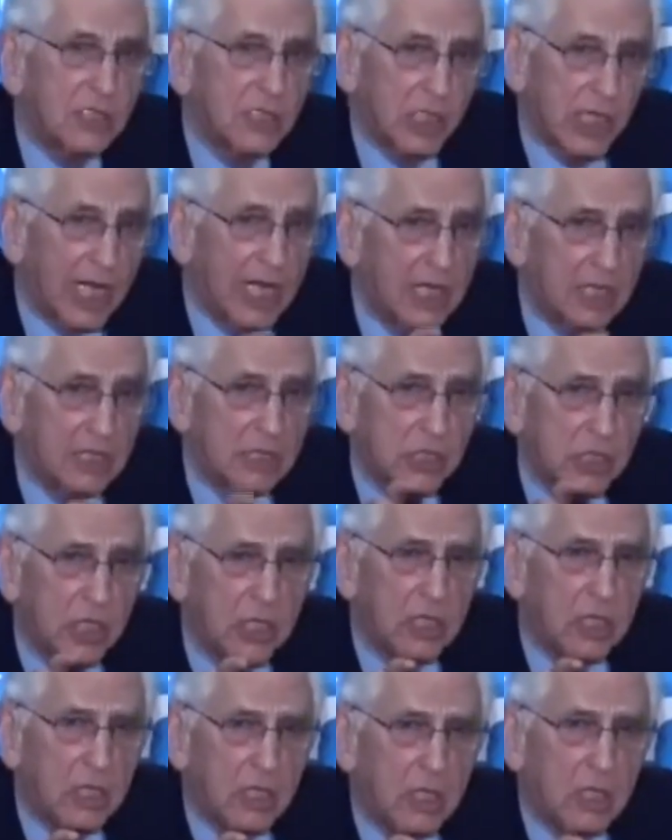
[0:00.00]
a challenge.
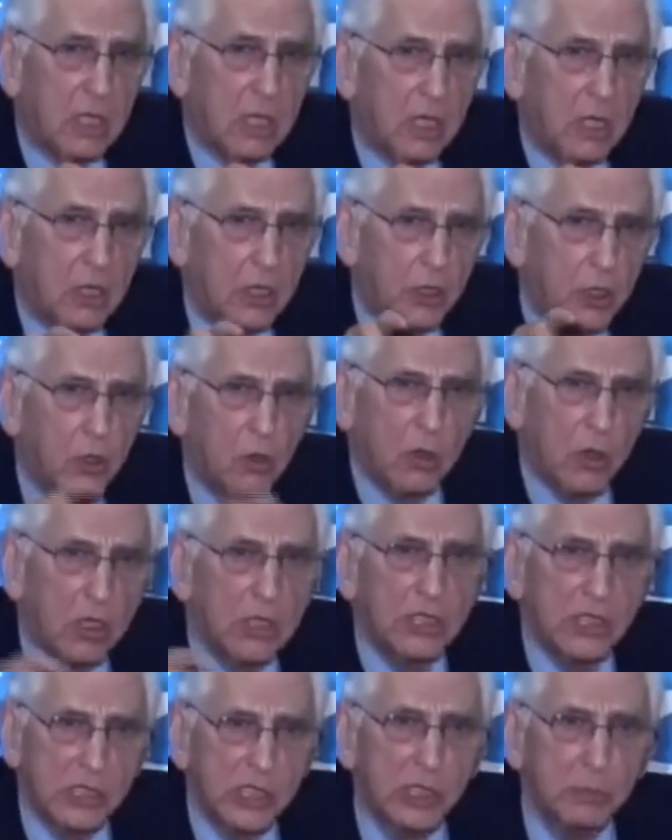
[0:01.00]
You're
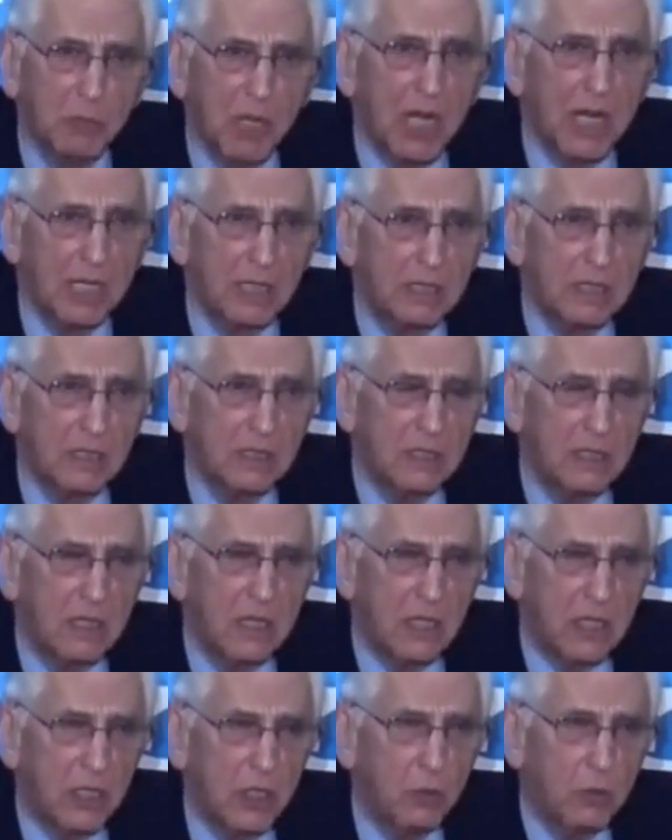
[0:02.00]
on the spot.
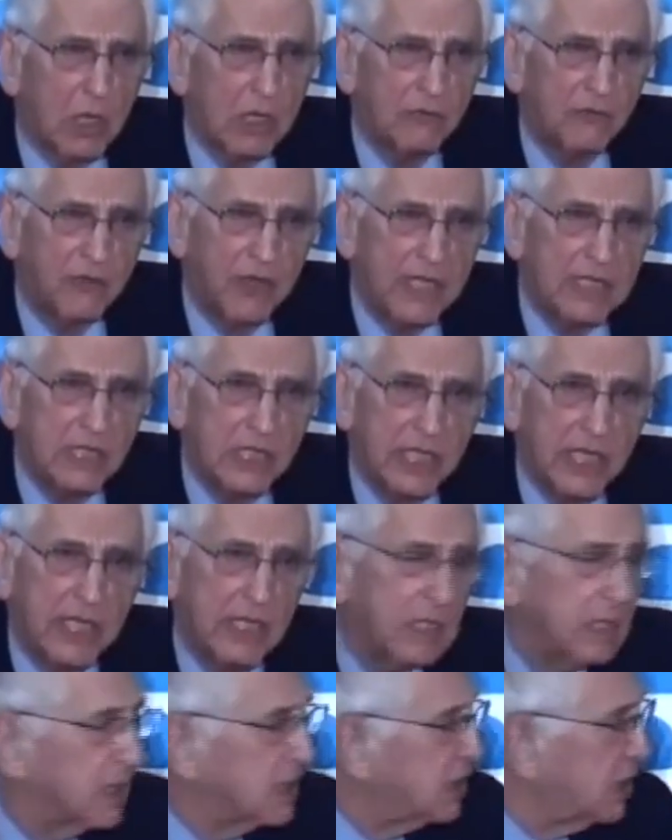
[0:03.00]
You are
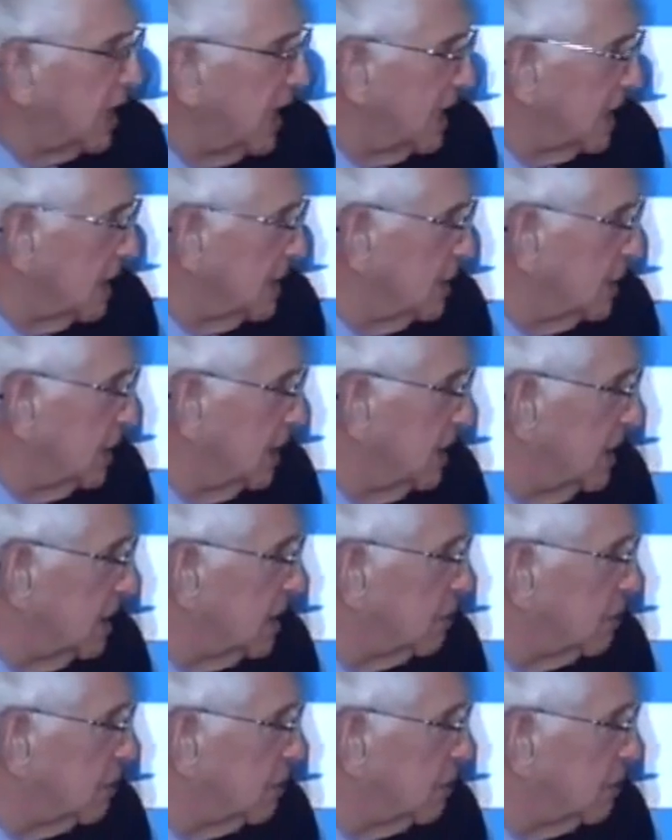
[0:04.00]
facing a challenge at